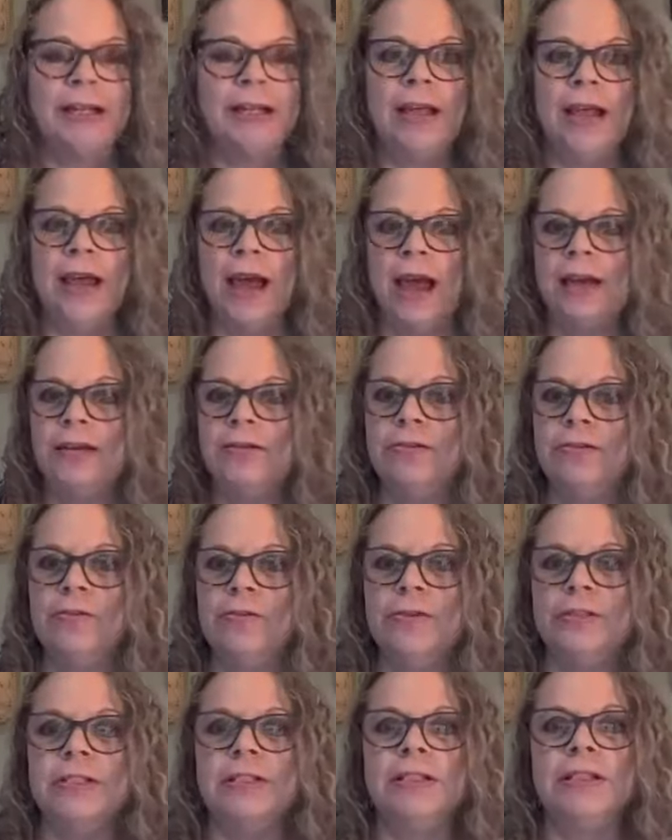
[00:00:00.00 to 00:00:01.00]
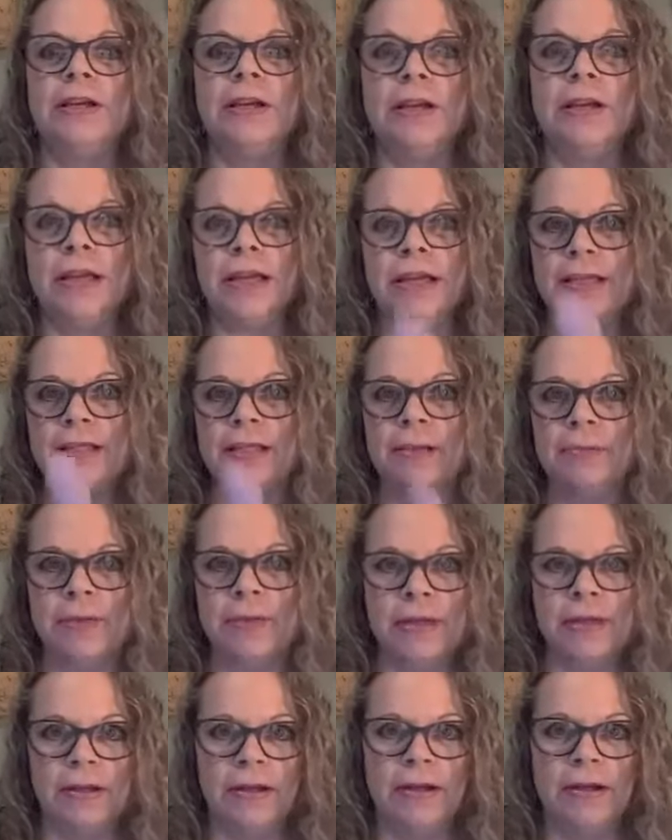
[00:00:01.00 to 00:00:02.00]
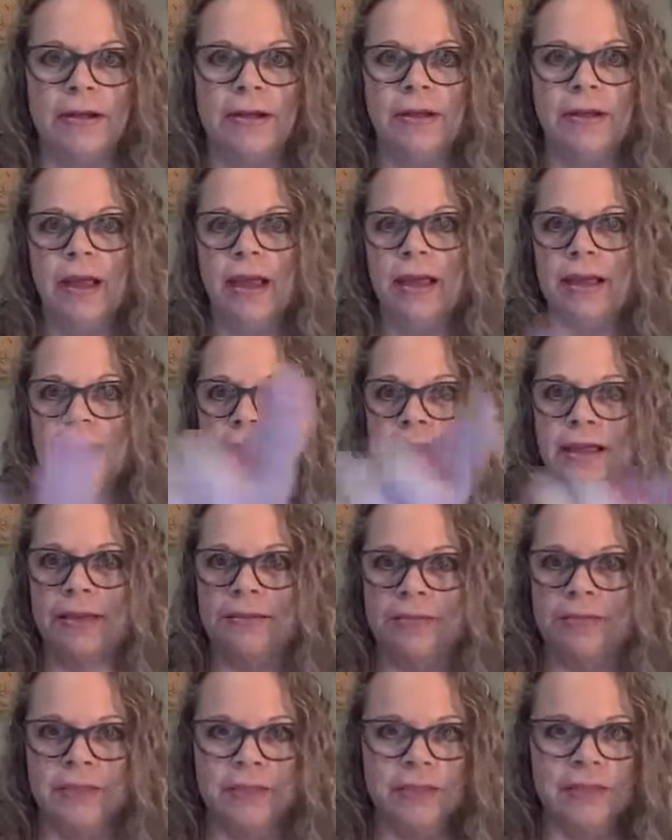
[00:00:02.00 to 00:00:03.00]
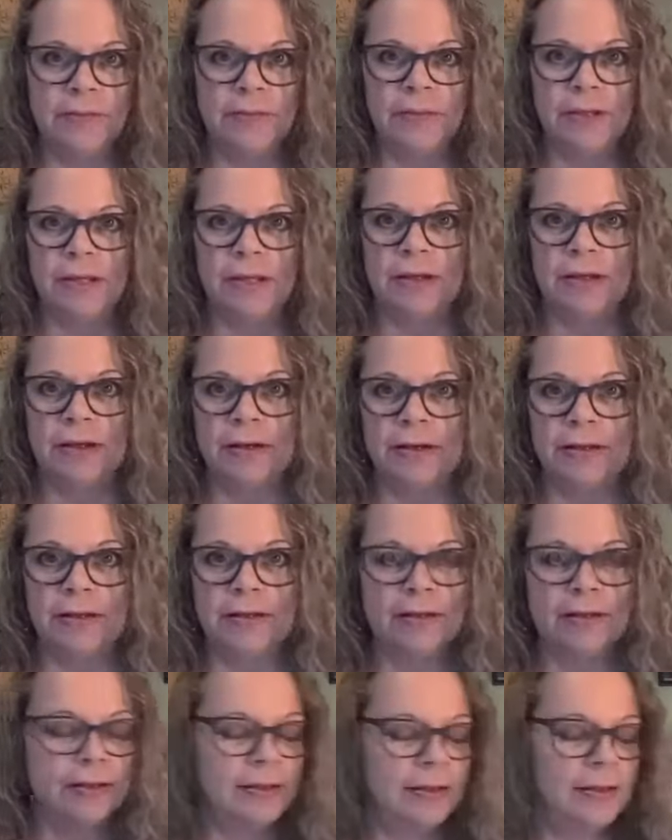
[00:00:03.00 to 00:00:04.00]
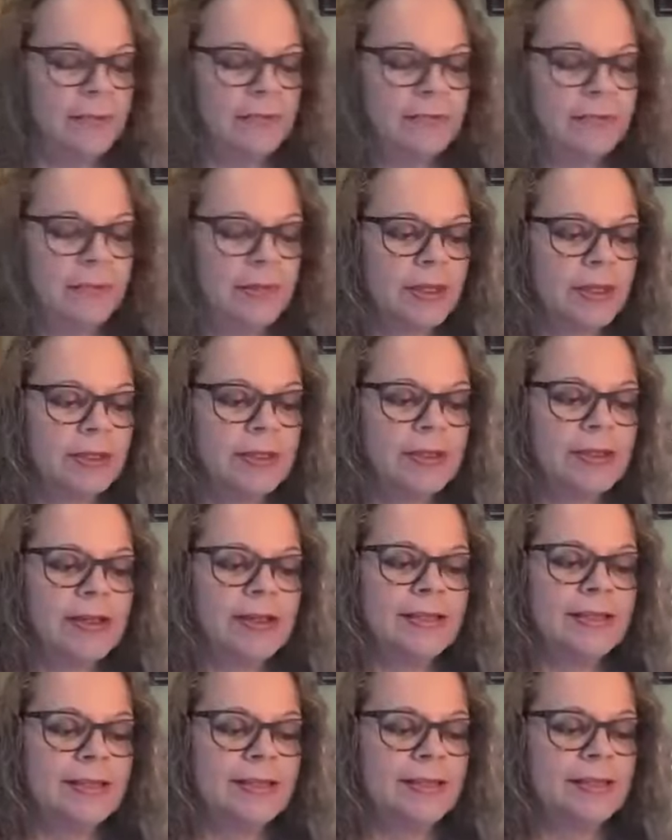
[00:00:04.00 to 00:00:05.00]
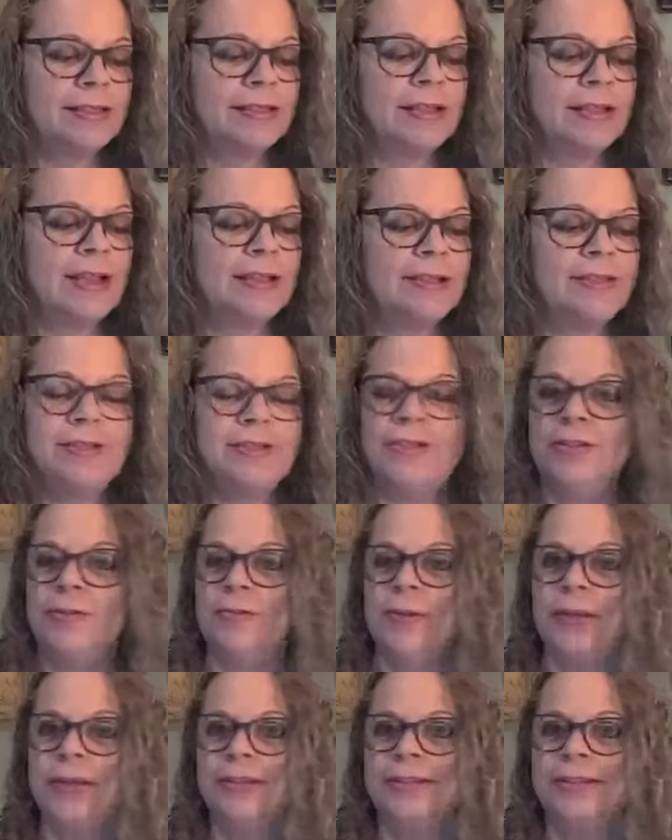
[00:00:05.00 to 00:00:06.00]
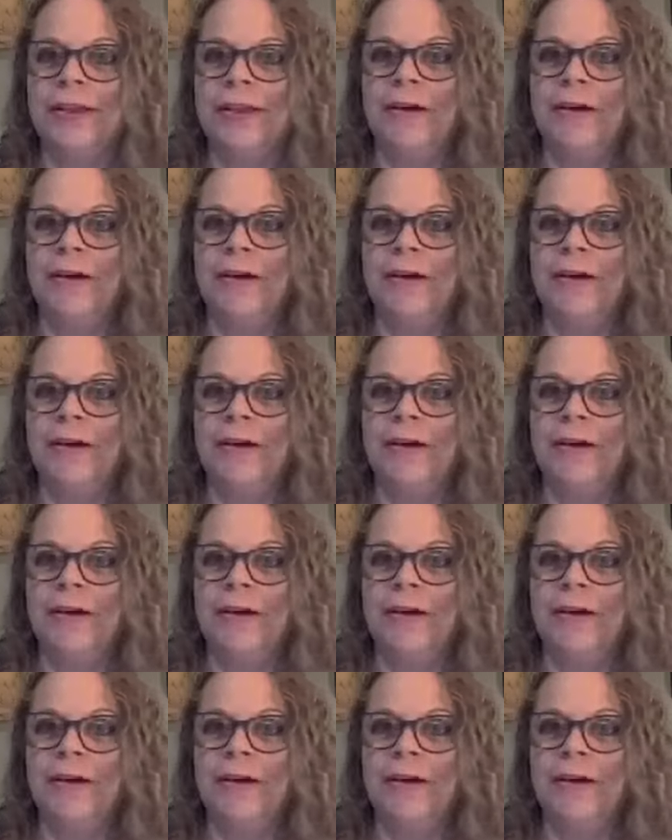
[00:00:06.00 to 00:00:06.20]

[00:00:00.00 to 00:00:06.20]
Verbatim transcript: it. I don't know where to look. I guess up here. I guess I have to look up here. This is all new to me,